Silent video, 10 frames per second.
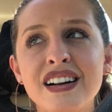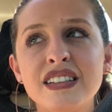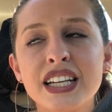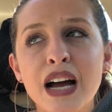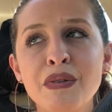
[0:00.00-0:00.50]

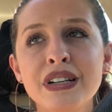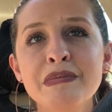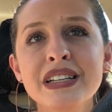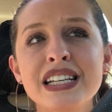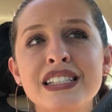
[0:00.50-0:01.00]
like I want to
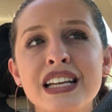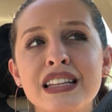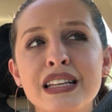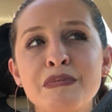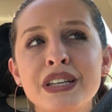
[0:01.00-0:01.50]
be say
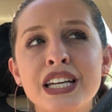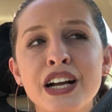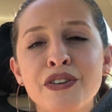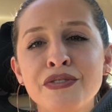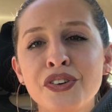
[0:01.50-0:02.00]
like be
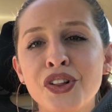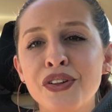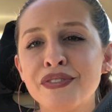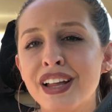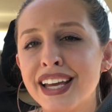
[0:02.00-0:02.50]
careful
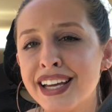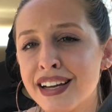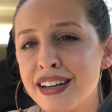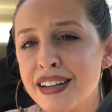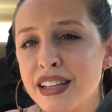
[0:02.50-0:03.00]
of like
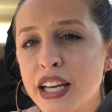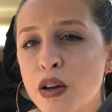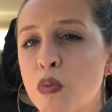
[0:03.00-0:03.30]
like